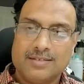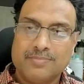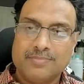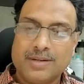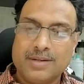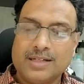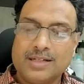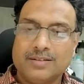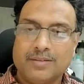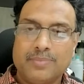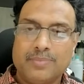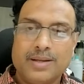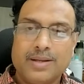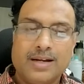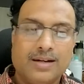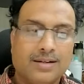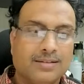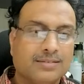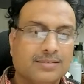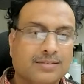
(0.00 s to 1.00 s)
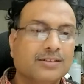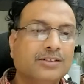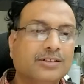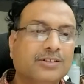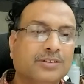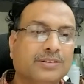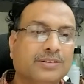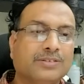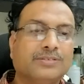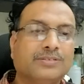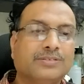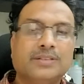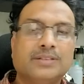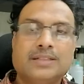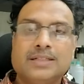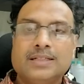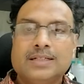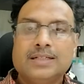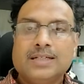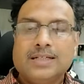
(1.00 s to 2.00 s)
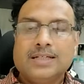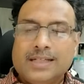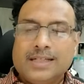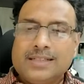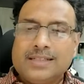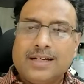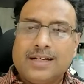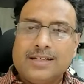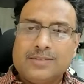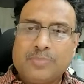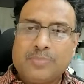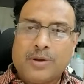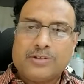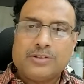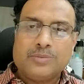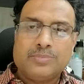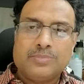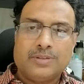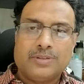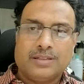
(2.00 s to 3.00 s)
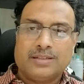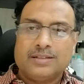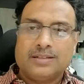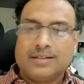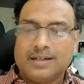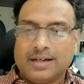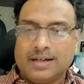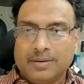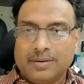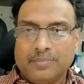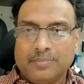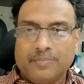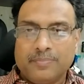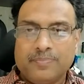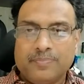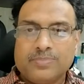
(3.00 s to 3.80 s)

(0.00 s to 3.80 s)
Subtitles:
because of the penetrance issue. Yes, that is possible. Um,